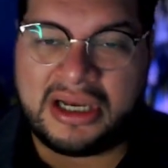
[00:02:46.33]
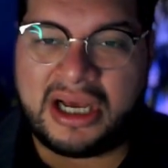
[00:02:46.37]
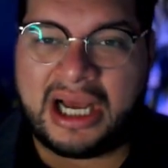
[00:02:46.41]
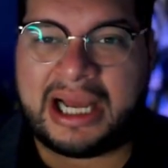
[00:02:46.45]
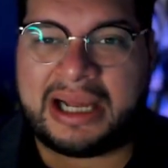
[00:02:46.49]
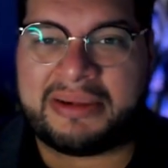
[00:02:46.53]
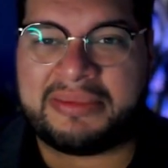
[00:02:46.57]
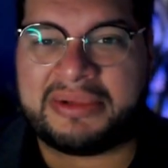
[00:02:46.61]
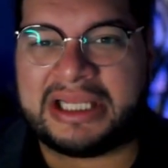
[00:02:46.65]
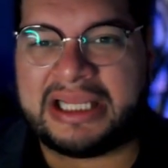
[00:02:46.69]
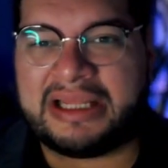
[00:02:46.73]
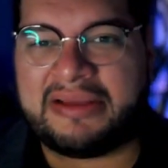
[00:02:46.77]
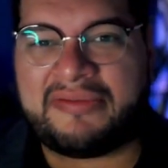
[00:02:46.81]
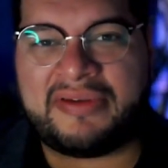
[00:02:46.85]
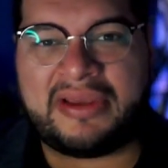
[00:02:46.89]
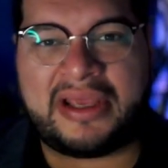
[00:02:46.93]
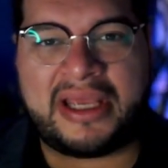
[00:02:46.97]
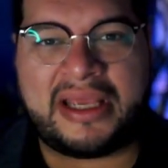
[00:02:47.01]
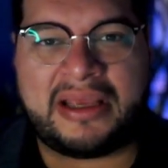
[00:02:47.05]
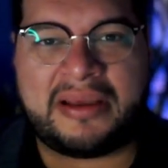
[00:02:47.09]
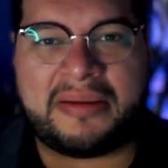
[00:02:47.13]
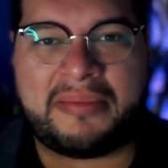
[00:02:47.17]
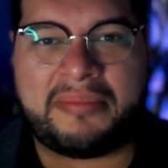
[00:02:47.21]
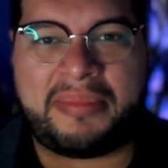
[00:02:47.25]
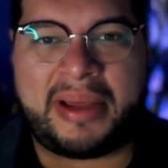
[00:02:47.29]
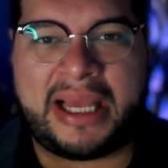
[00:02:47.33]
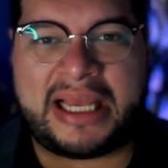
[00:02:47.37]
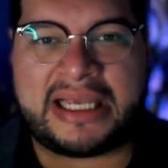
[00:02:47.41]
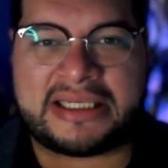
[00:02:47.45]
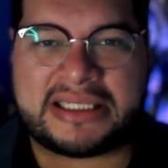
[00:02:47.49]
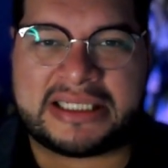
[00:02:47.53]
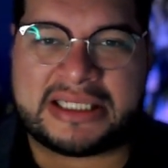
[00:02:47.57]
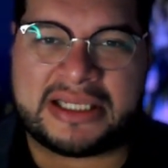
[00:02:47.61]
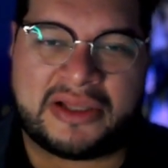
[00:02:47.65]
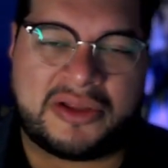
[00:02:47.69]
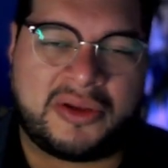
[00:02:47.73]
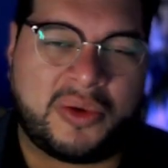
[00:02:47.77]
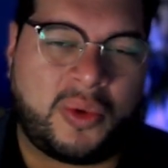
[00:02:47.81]
I'm living
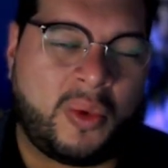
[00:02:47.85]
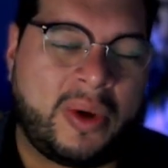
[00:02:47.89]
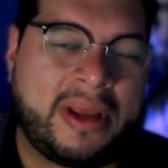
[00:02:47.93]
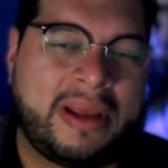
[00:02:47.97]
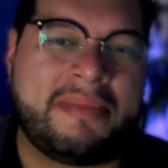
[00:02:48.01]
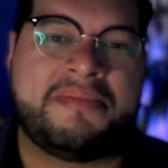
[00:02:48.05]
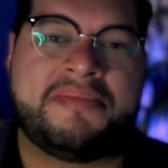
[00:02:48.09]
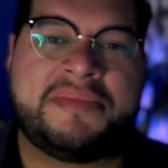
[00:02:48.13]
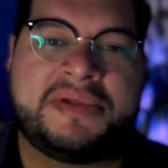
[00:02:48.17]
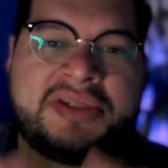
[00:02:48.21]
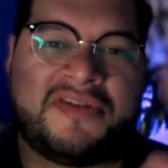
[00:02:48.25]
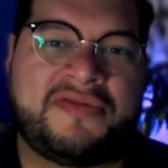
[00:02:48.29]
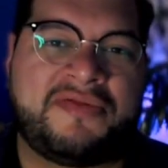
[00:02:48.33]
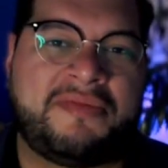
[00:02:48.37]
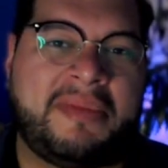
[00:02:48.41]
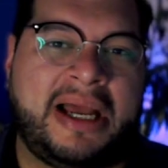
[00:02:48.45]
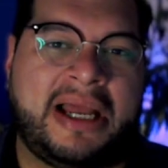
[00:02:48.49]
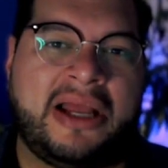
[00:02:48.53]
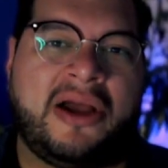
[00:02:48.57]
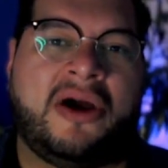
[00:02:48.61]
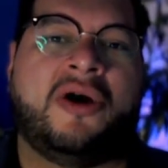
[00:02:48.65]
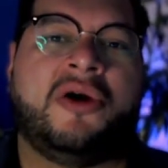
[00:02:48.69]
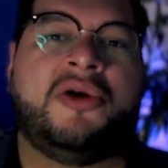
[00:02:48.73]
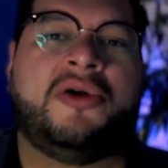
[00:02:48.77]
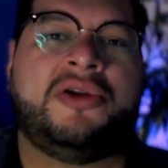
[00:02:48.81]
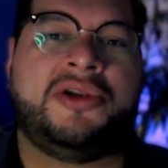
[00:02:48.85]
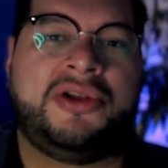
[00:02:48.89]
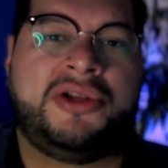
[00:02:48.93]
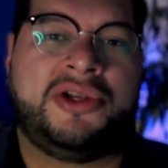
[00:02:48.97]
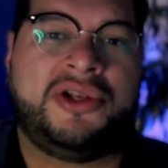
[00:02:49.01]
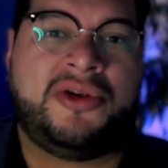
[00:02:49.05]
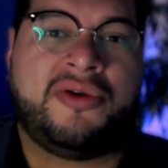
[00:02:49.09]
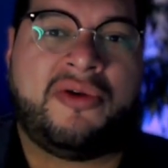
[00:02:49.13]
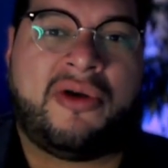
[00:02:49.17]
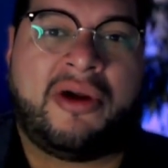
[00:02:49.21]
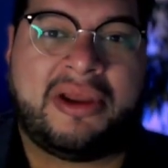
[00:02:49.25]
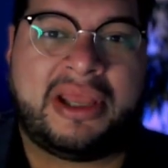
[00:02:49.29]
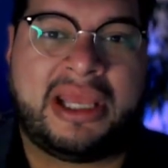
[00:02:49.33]
based on the whims of my own
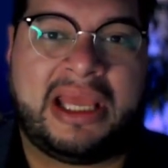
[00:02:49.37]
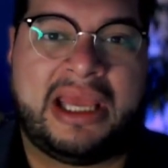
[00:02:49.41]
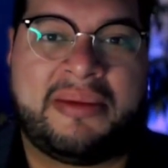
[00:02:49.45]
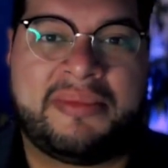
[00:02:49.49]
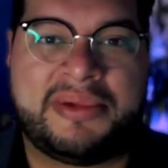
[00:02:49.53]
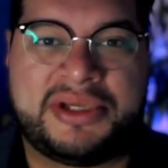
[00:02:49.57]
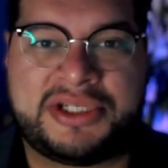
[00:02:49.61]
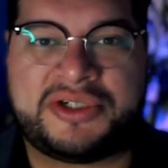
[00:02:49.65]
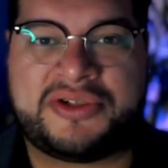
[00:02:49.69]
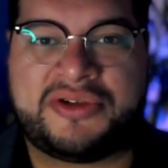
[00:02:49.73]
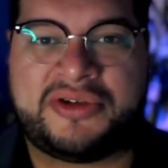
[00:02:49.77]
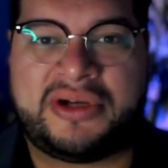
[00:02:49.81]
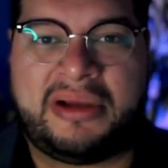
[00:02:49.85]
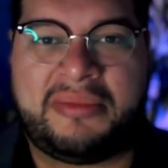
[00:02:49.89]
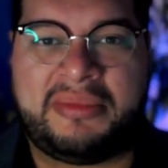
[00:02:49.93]
neurochemistry.